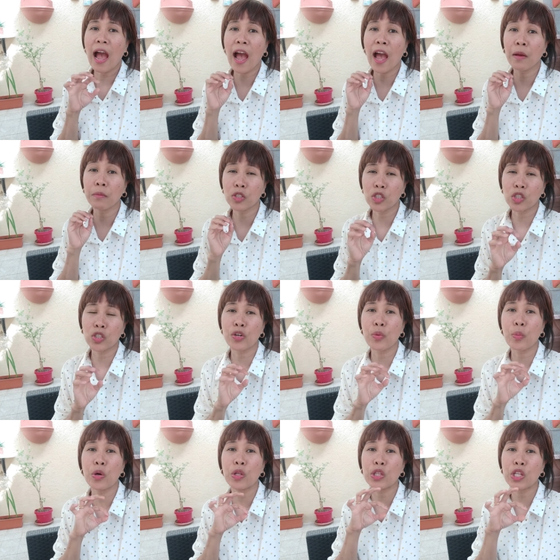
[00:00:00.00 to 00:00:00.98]
I'm
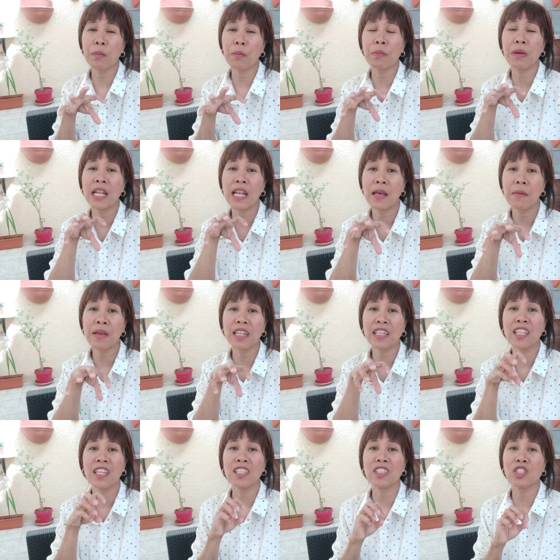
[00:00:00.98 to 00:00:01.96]
sure will not be
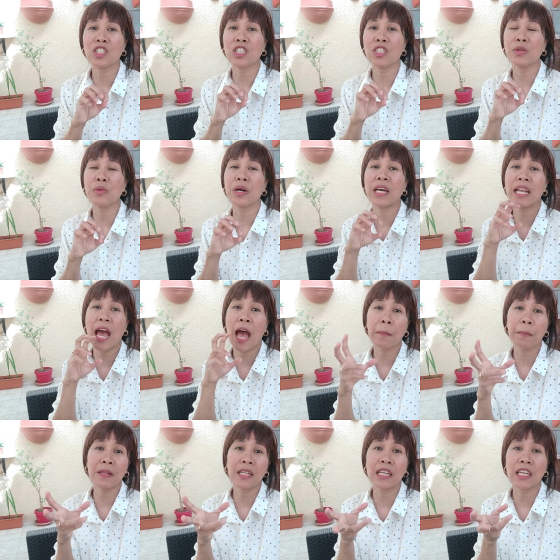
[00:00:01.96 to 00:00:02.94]
limited to an
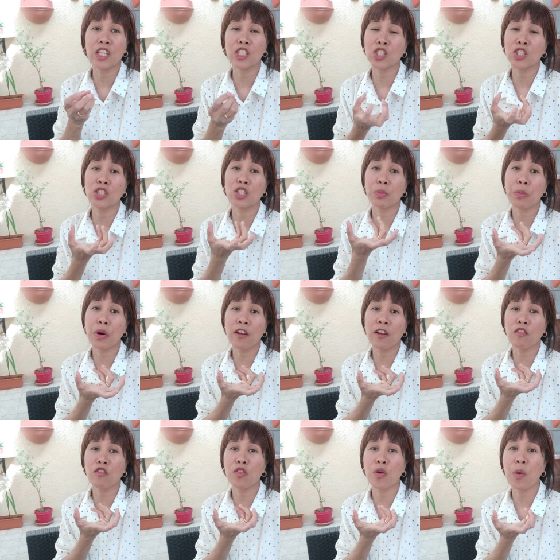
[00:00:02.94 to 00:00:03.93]
application
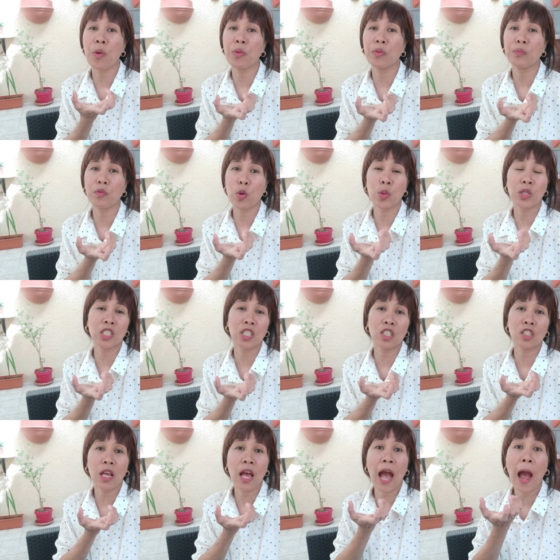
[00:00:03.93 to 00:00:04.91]
smartphone, which
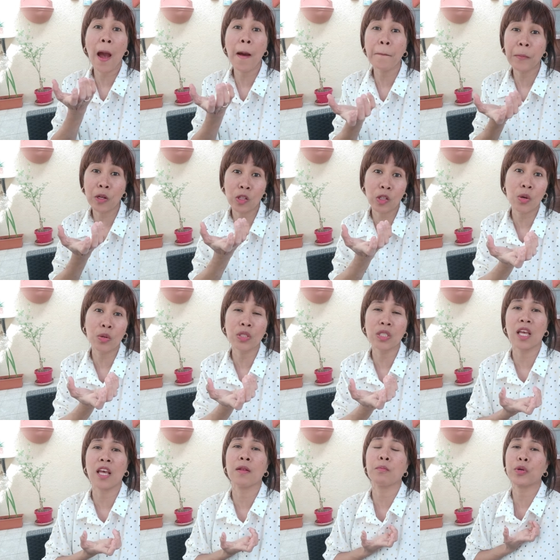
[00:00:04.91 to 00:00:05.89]
is up
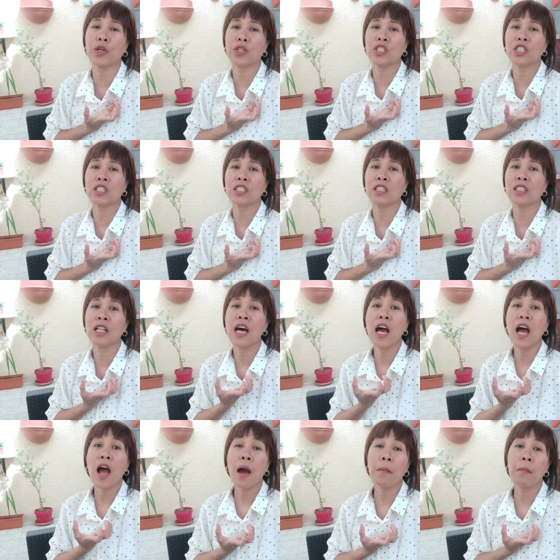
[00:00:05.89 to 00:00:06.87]
close and personal
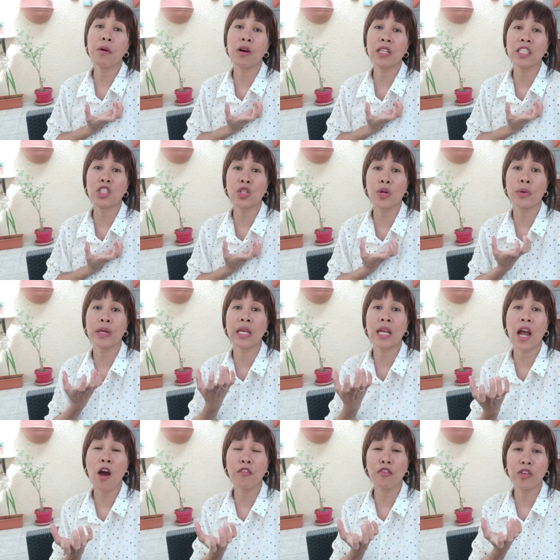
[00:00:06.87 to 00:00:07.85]

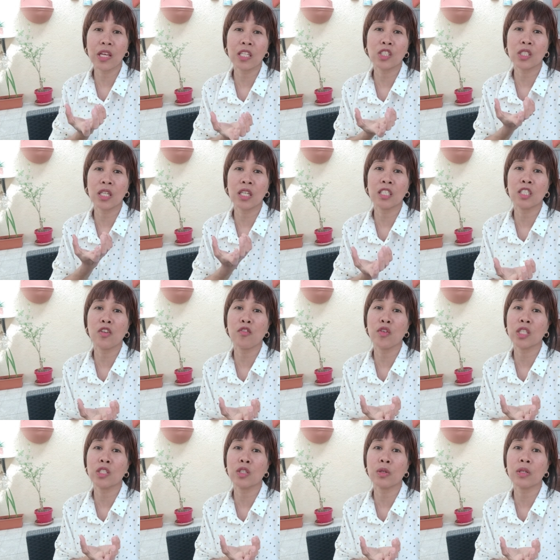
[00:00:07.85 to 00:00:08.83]
monitoring of each
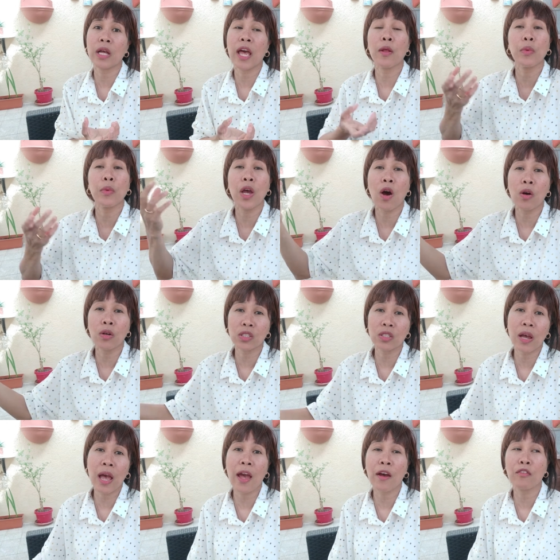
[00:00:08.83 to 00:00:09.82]
individual. And we
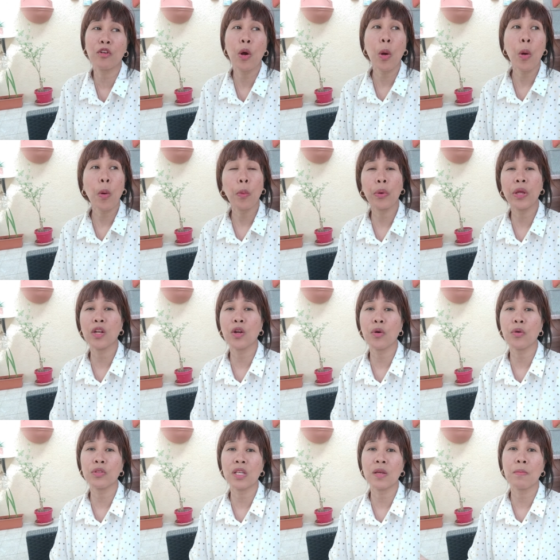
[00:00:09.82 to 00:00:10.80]
also have, we
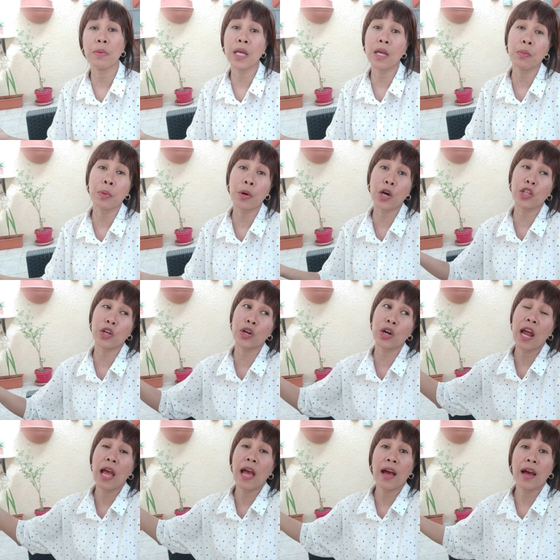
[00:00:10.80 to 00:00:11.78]
know, the Big
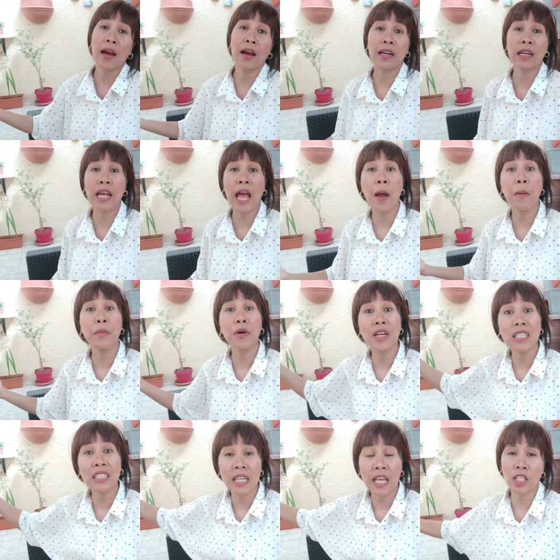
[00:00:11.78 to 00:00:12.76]
Brother uh,
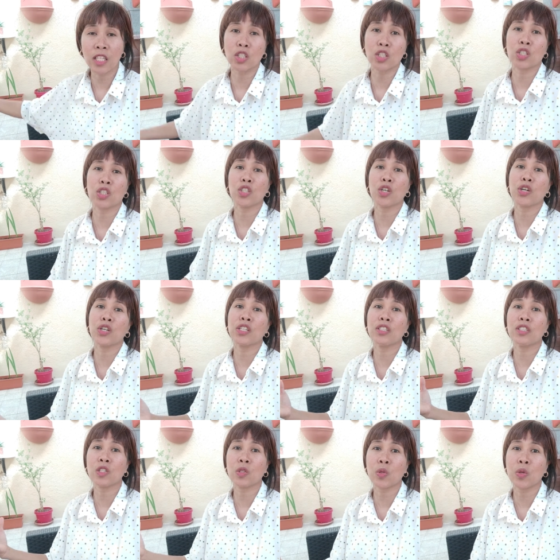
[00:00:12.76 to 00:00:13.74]
cameras,
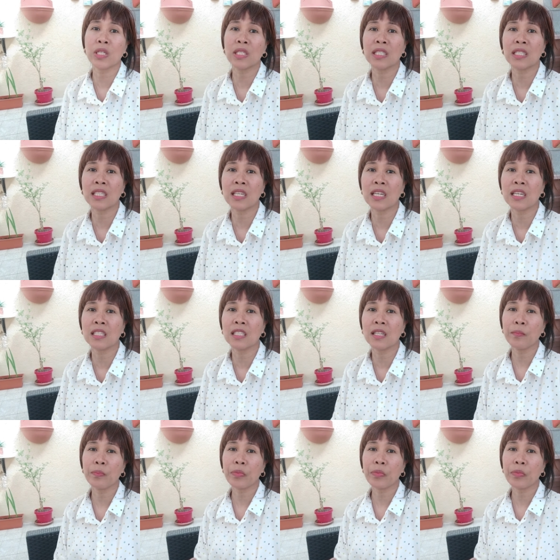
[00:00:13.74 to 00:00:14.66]
external sources,